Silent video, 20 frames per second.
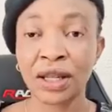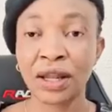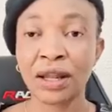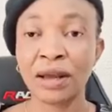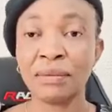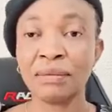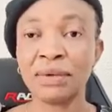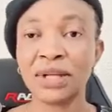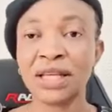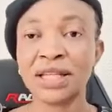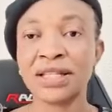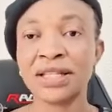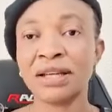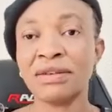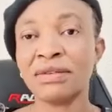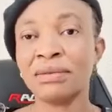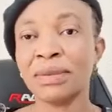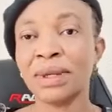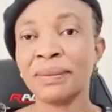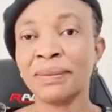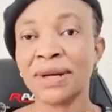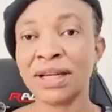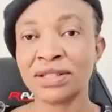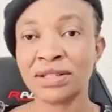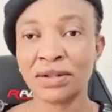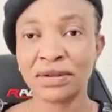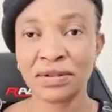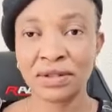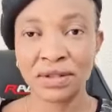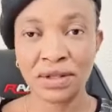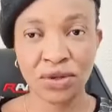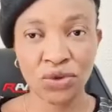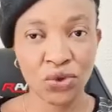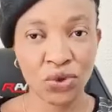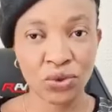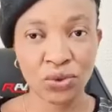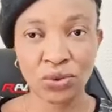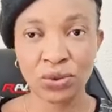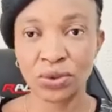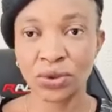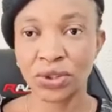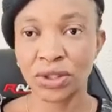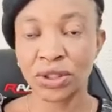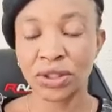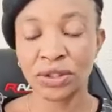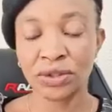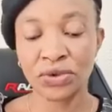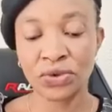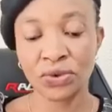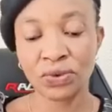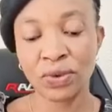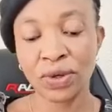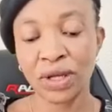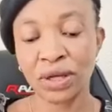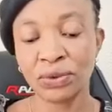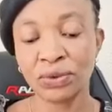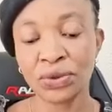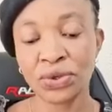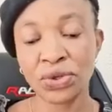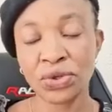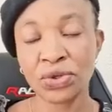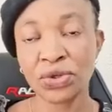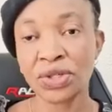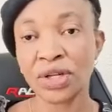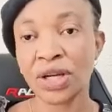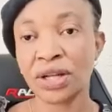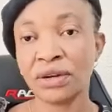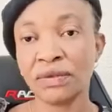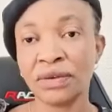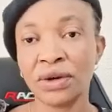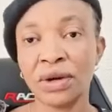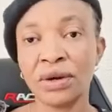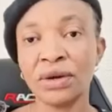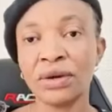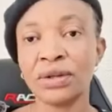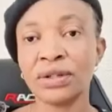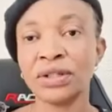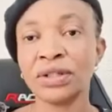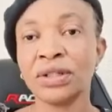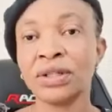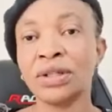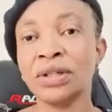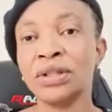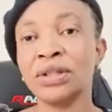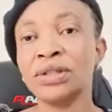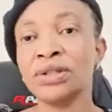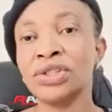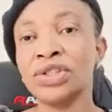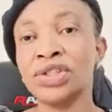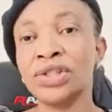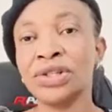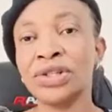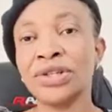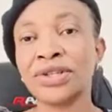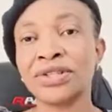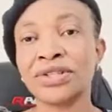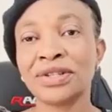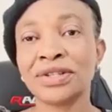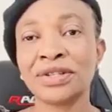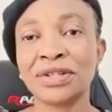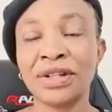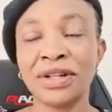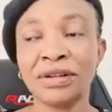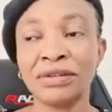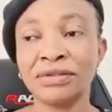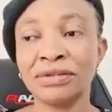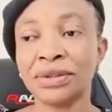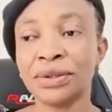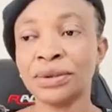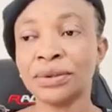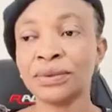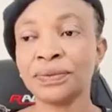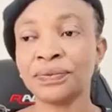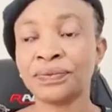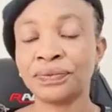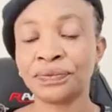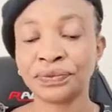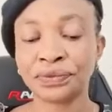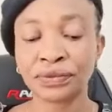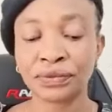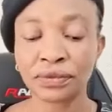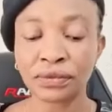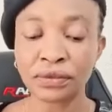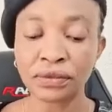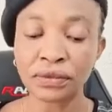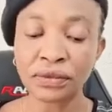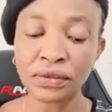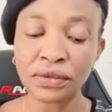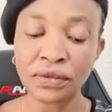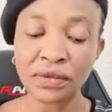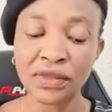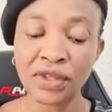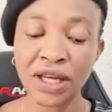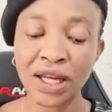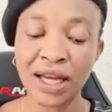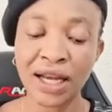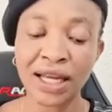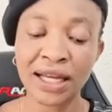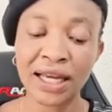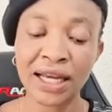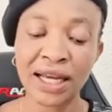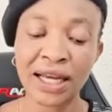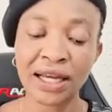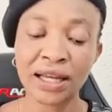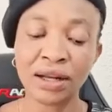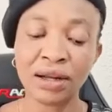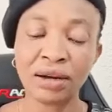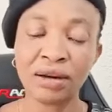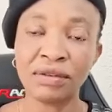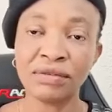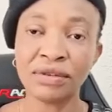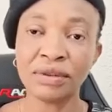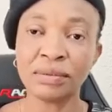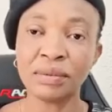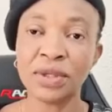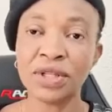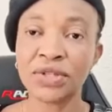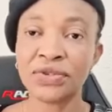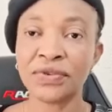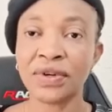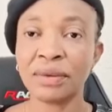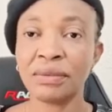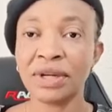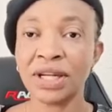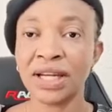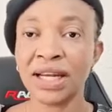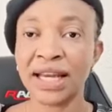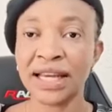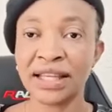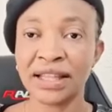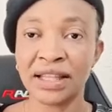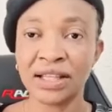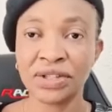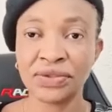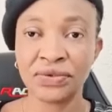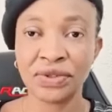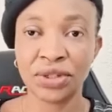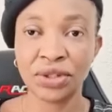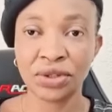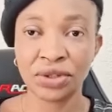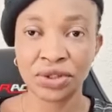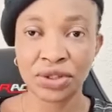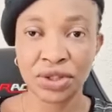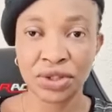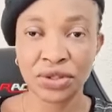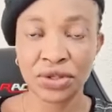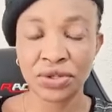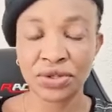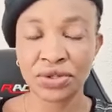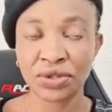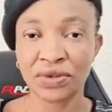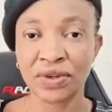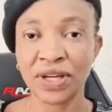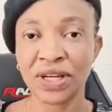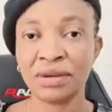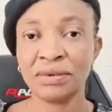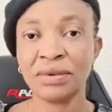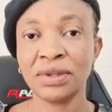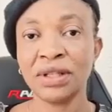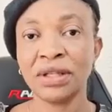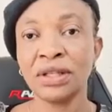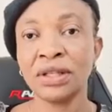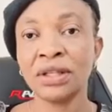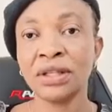The Lord bless every member of this household. It is well with you, child of God. Jesus love you. And I love you. Please, family, like this video. Share, subscribe.